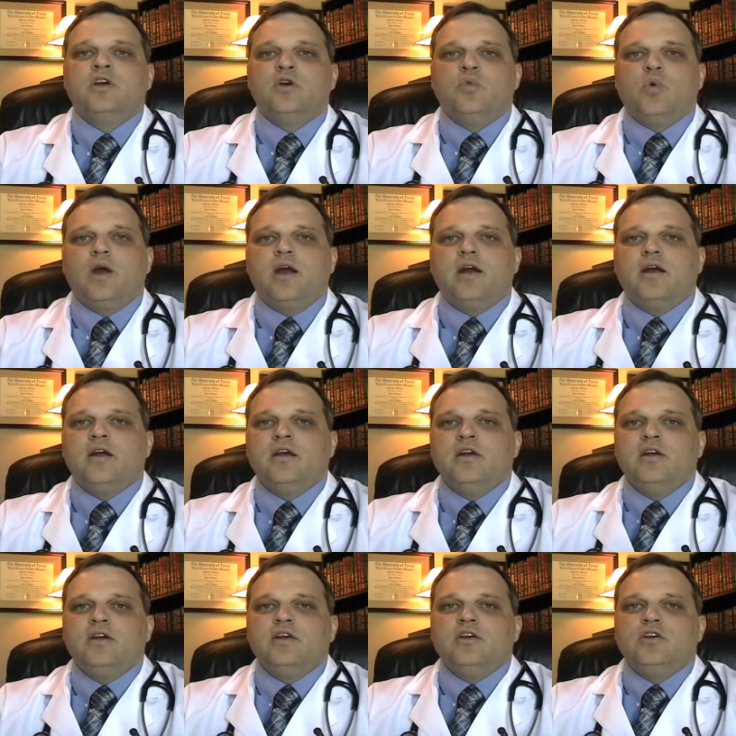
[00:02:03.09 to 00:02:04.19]
where
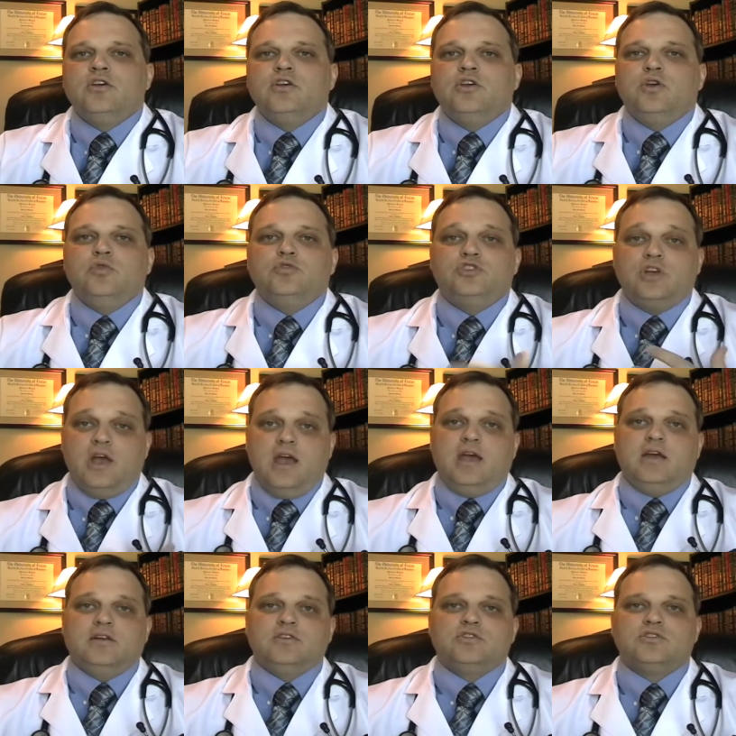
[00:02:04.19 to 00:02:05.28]
you
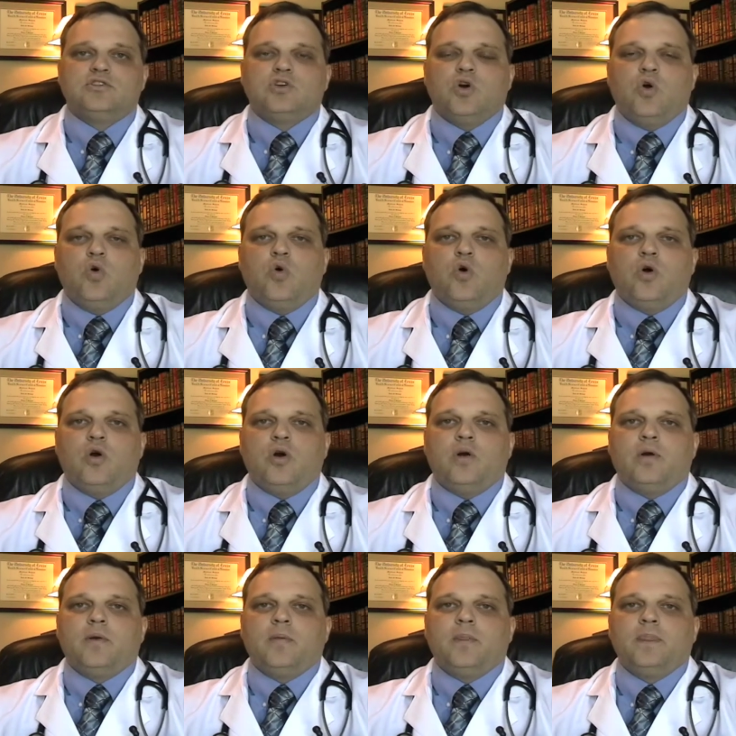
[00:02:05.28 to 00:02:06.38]
changed
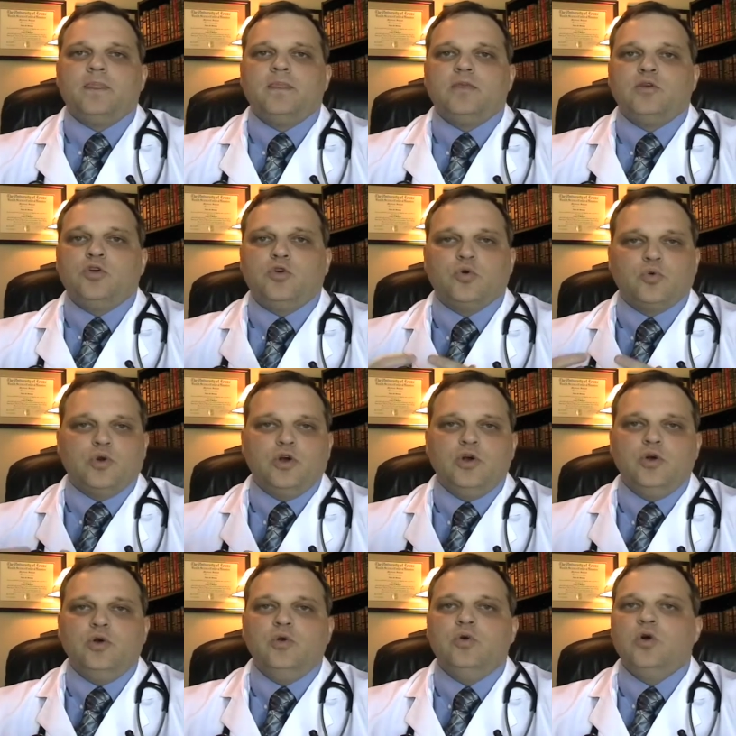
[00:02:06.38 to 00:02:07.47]
or
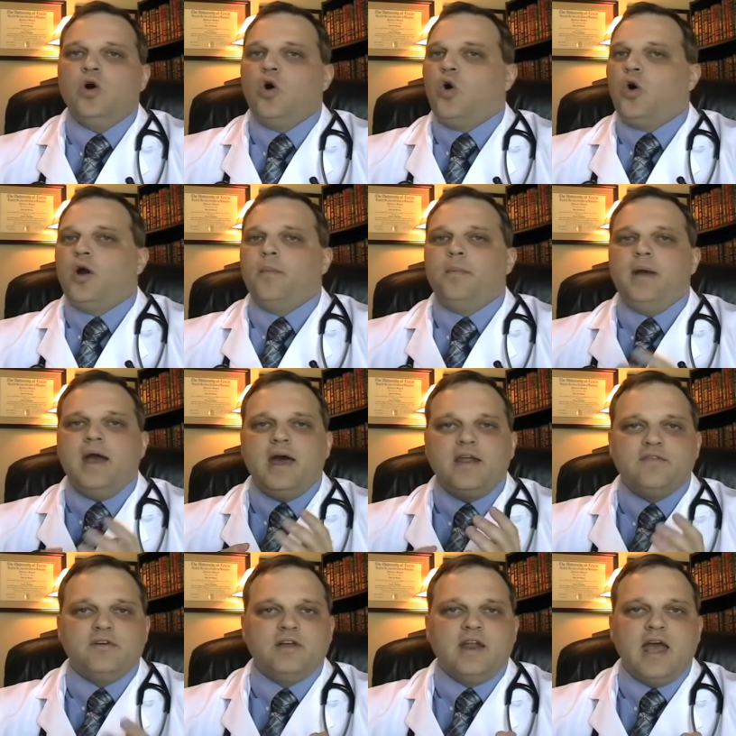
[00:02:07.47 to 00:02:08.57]
grew, or a bad
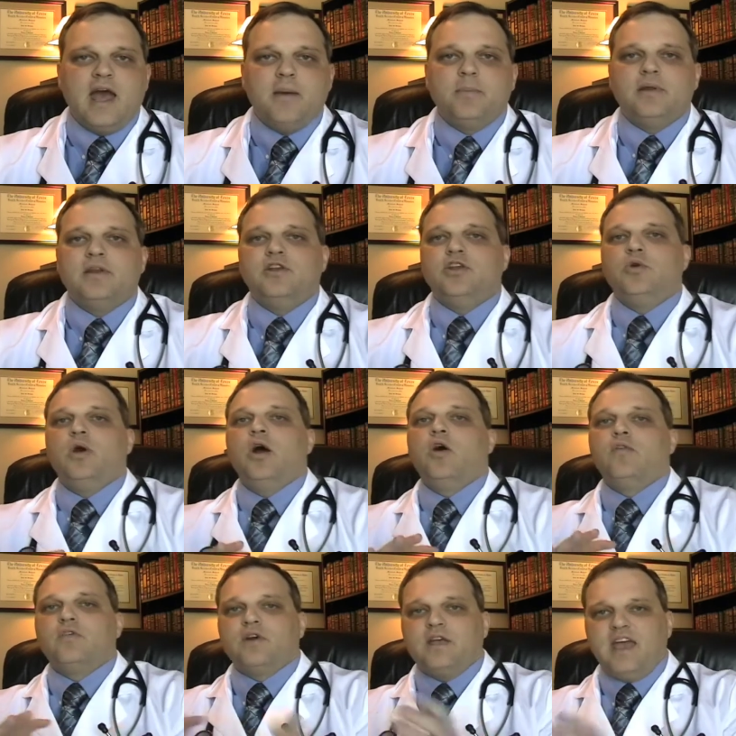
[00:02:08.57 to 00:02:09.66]
event happened and you
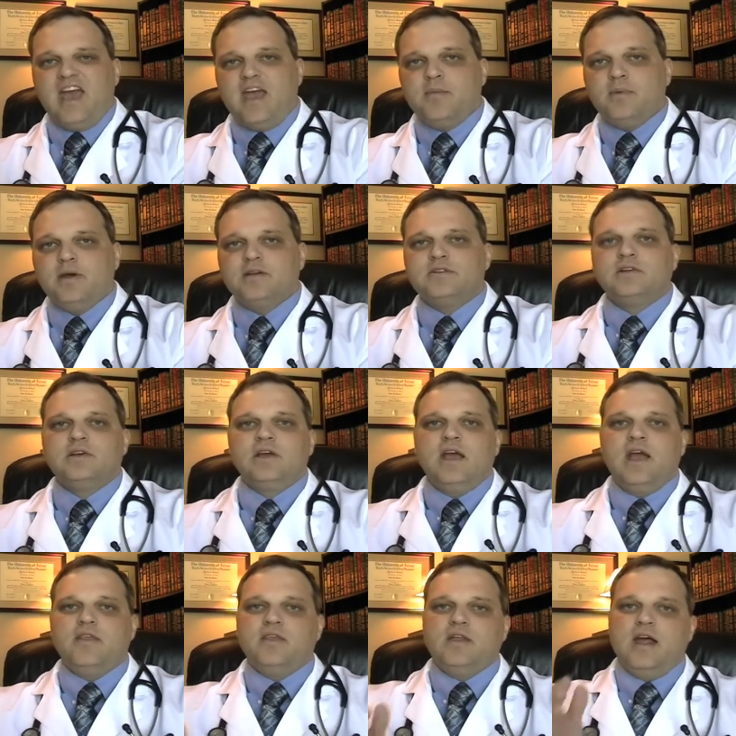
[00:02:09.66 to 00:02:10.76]
overcame it,
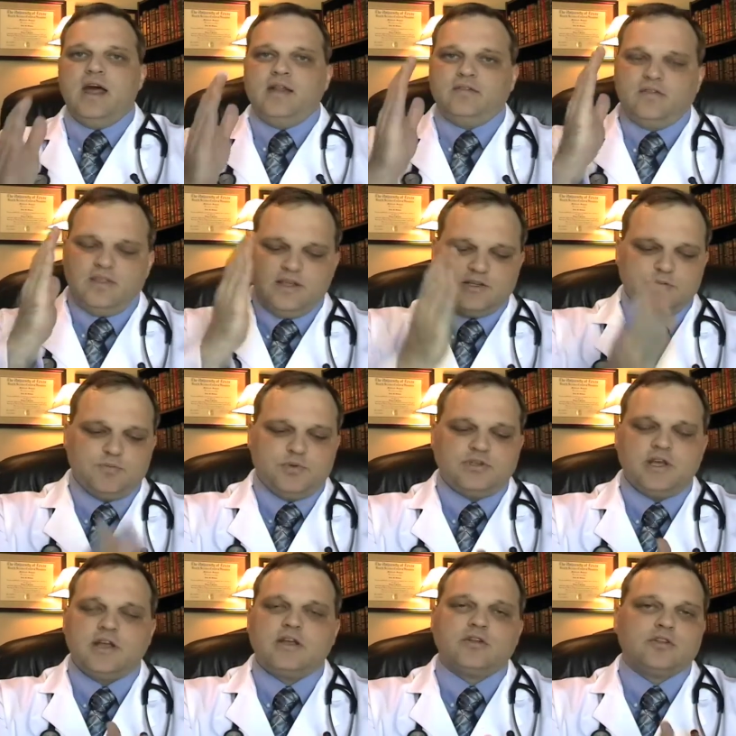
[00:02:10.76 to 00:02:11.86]
and then at this
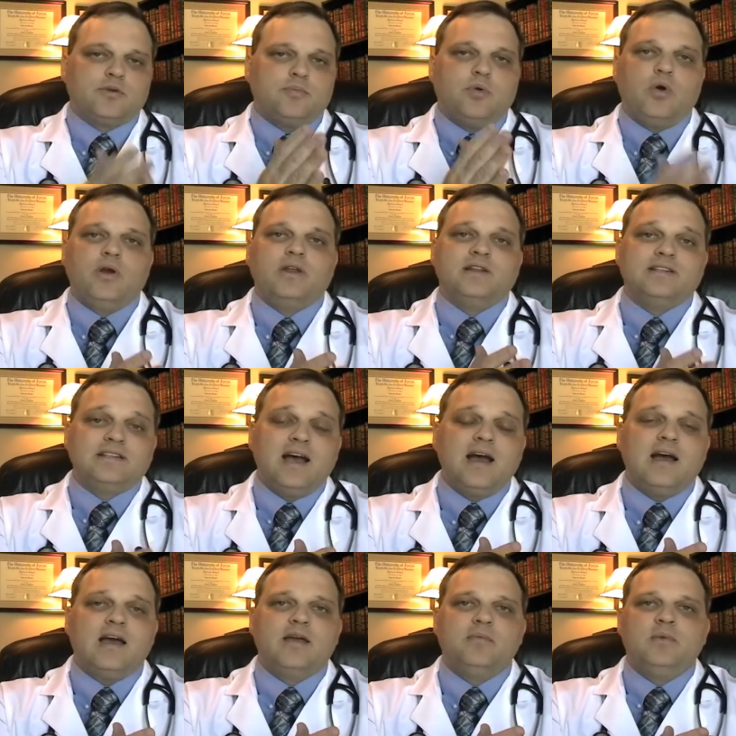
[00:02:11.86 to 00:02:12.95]
particular point in
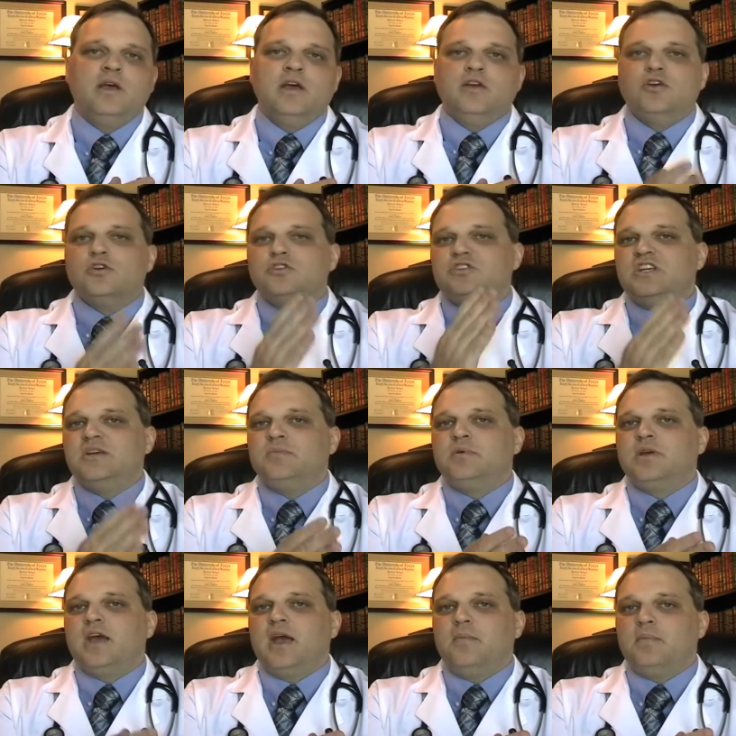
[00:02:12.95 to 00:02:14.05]
time your
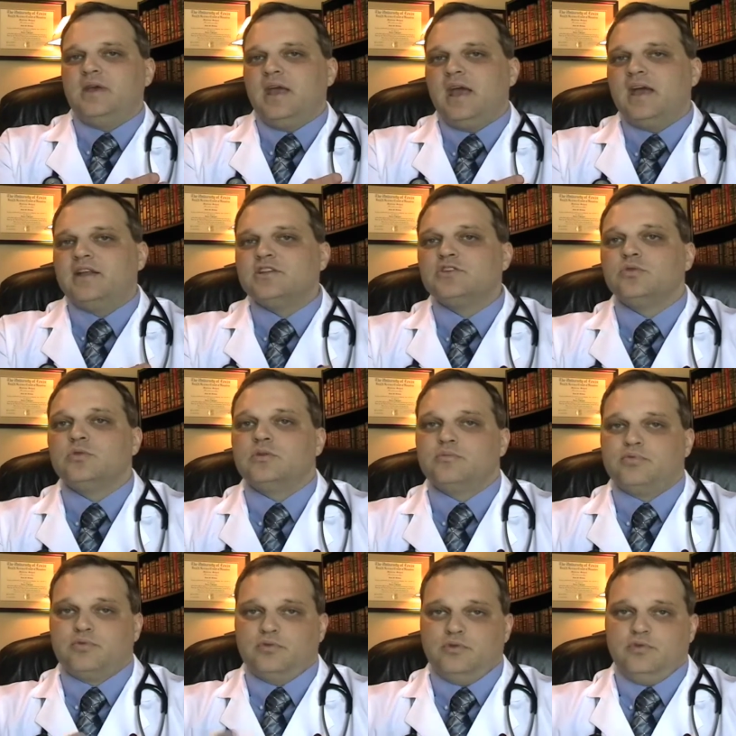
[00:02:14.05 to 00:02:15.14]
GPA began to
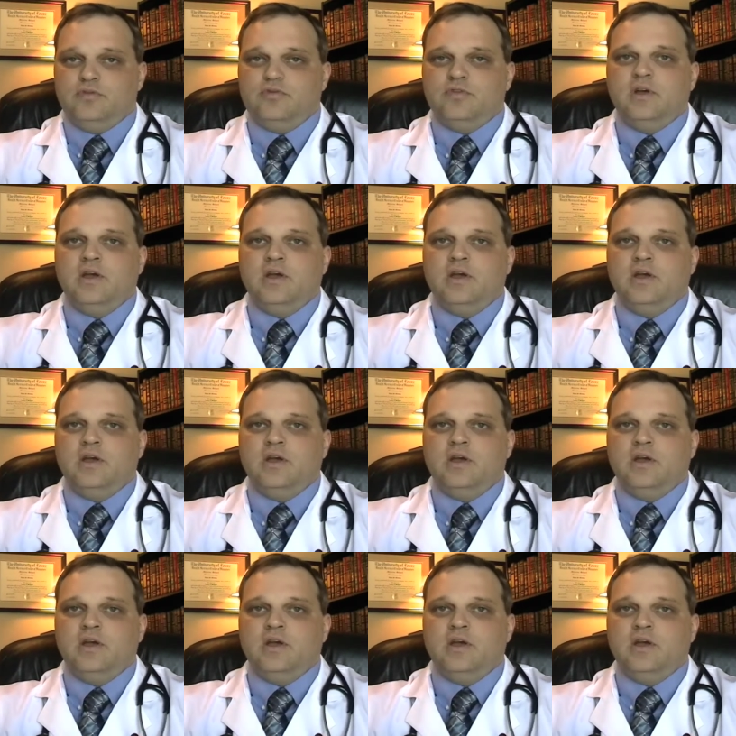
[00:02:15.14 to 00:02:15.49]
improve,